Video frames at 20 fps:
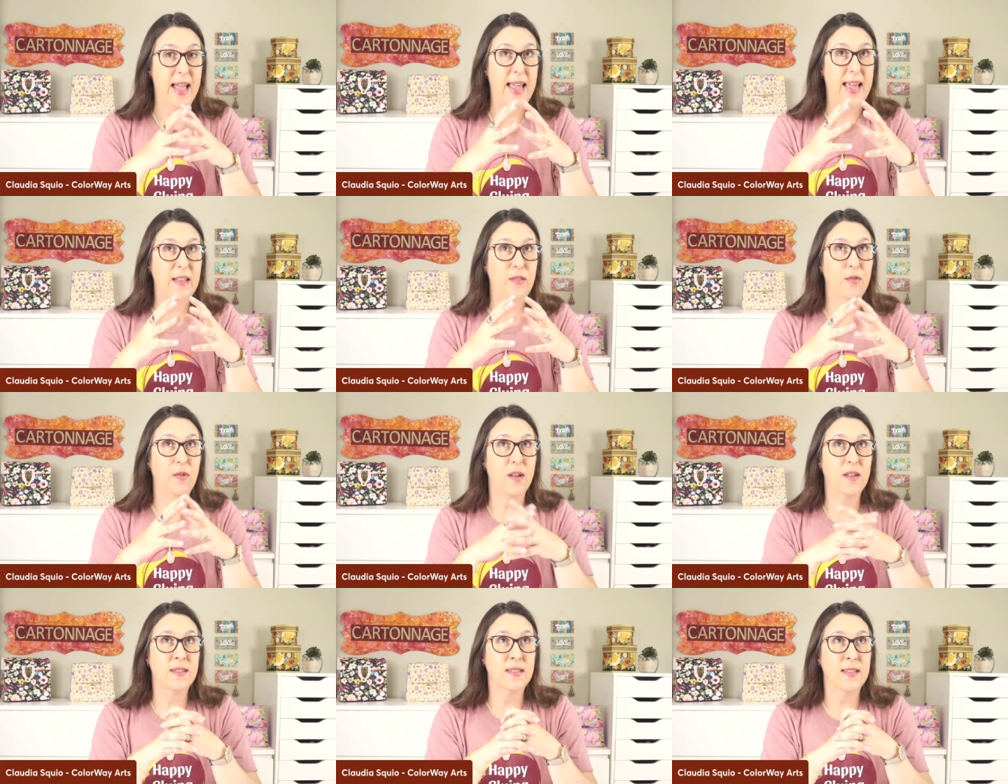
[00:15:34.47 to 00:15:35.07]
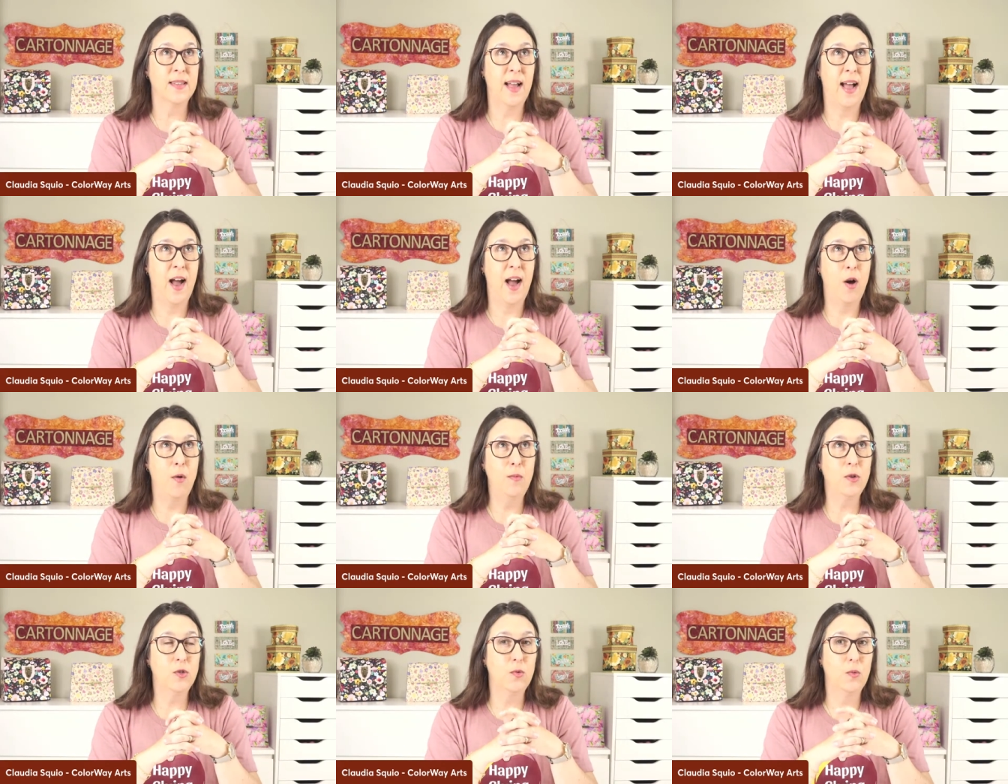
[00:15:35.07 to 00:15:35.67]
It was
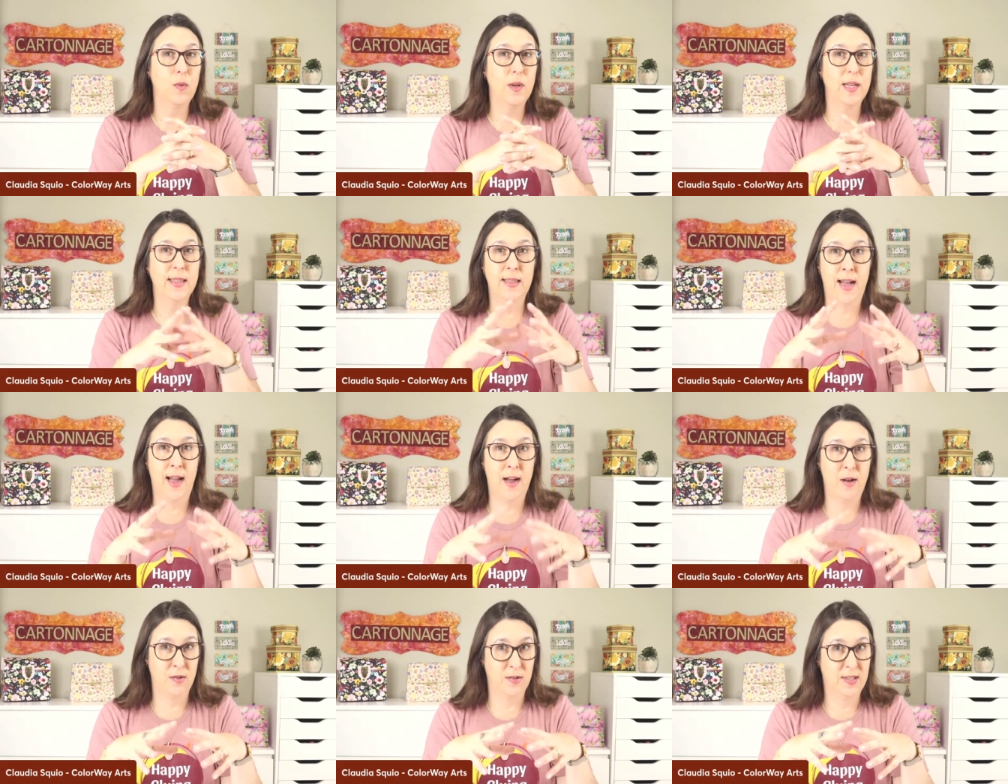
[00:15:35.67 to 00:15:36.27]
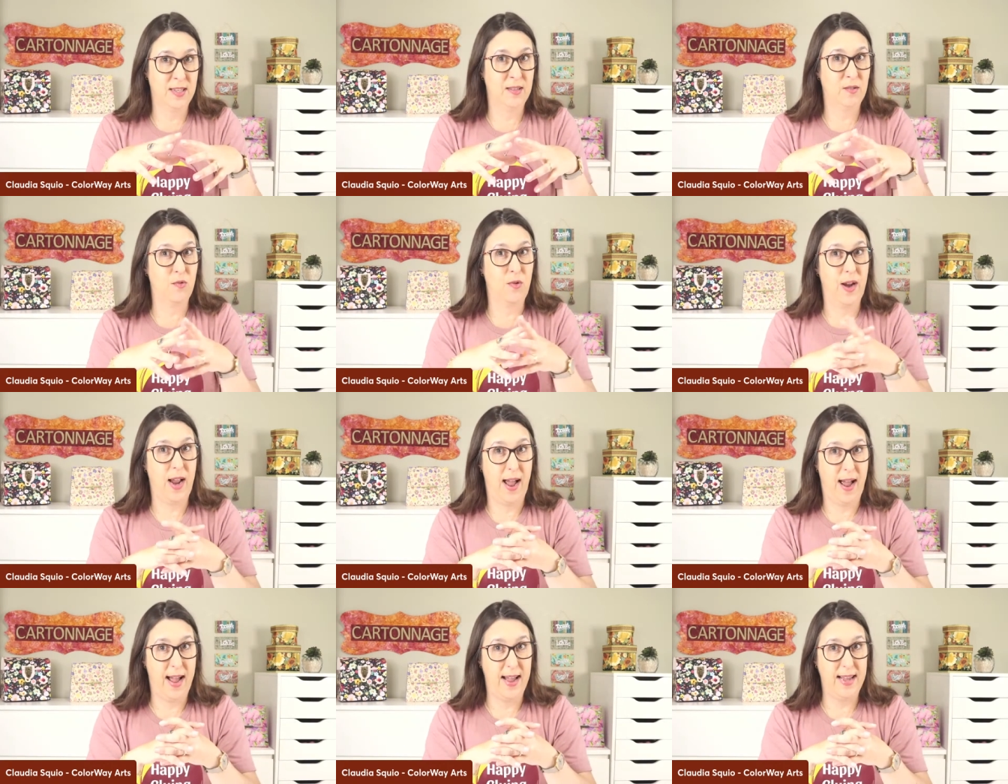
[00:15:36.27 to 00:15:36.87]
almost 1,000
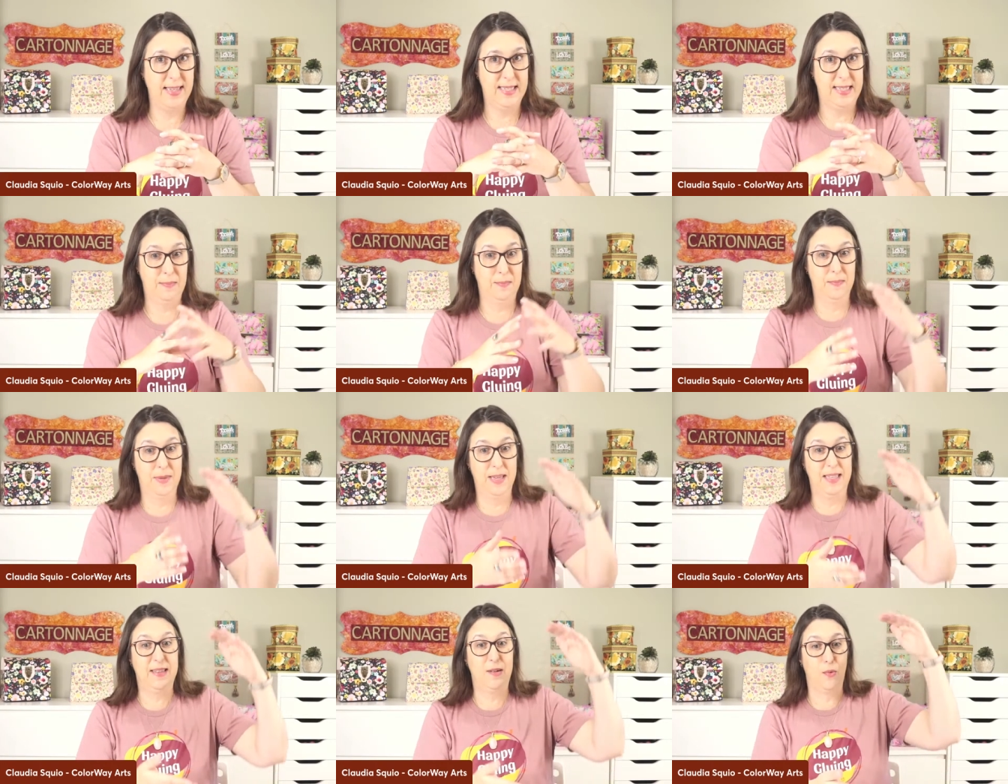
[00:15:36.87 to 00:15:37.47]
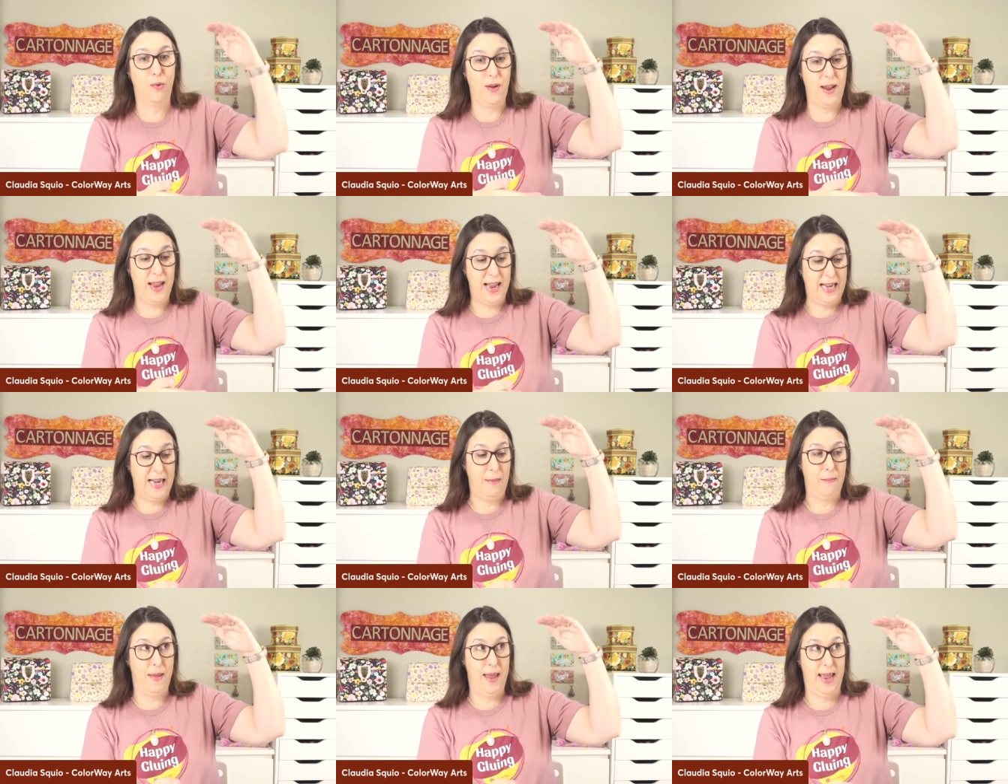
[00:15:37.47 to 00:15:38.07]
reais, but
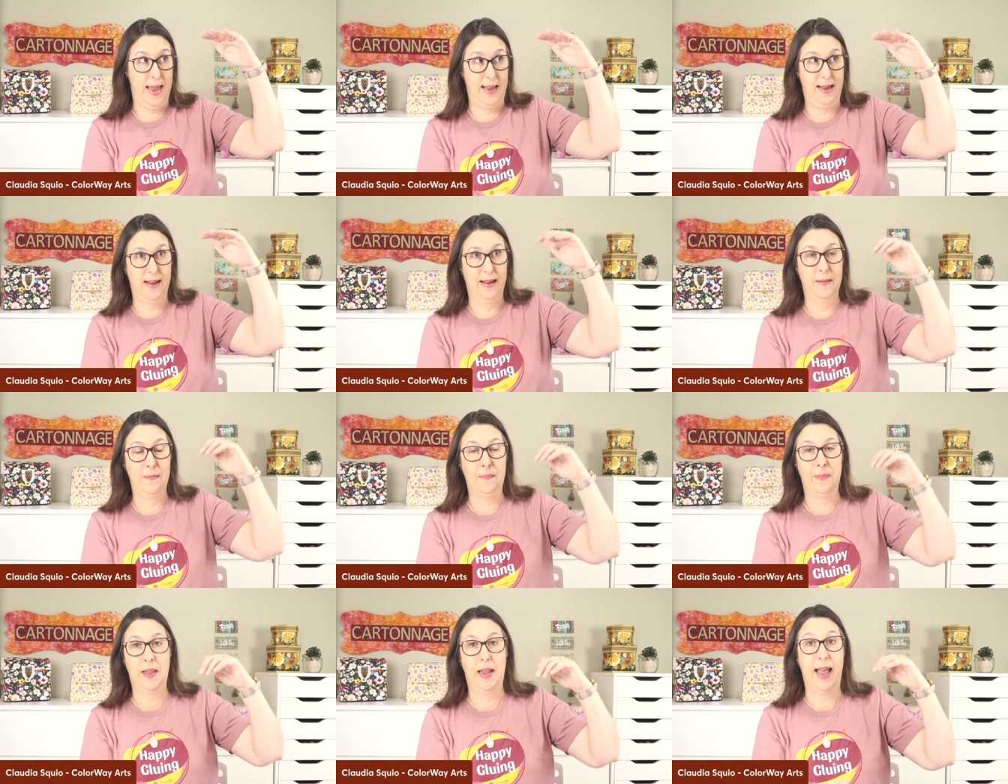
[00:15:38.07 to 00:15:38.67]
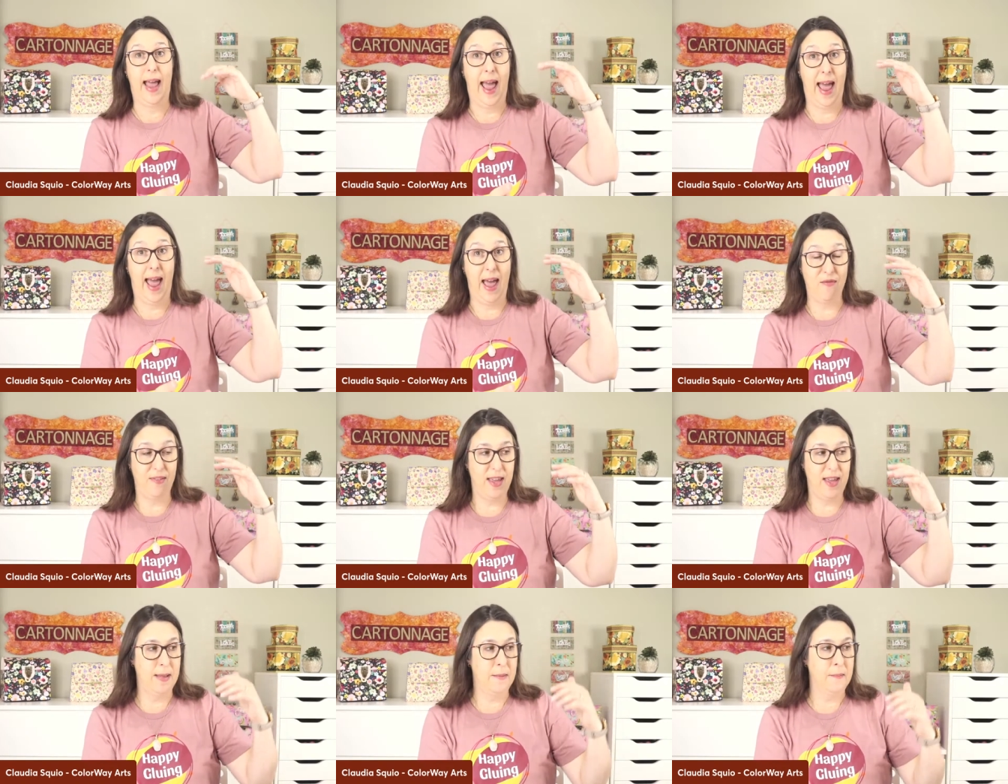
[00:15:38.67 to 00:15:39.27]
really big,
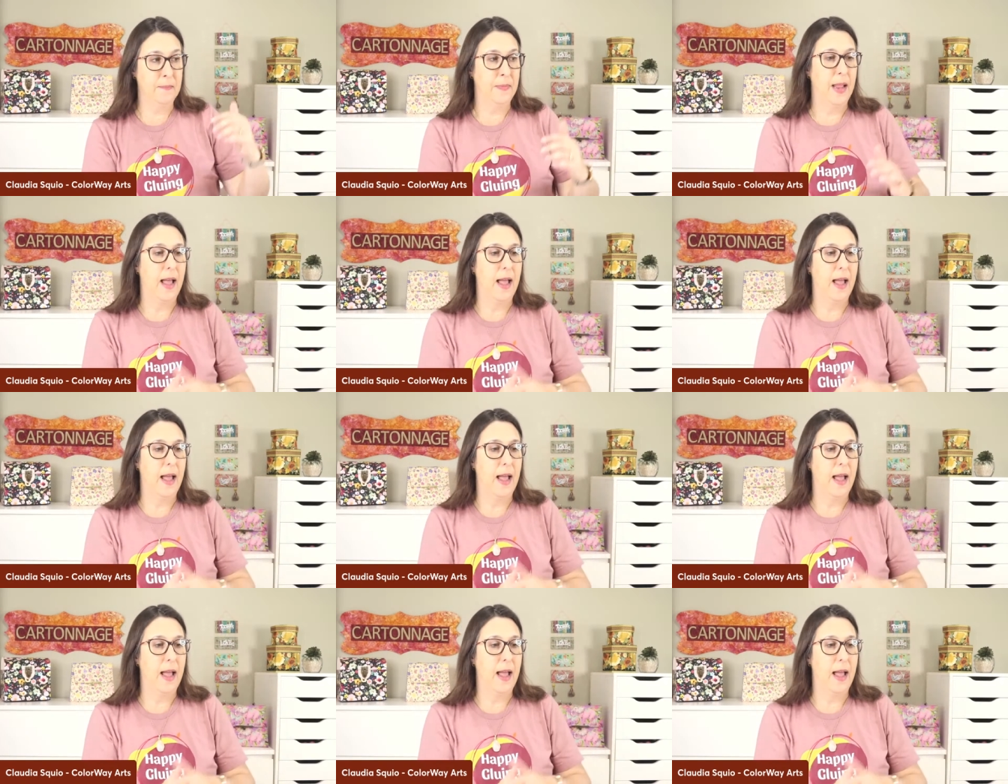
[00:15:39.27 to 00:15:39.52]
heavy,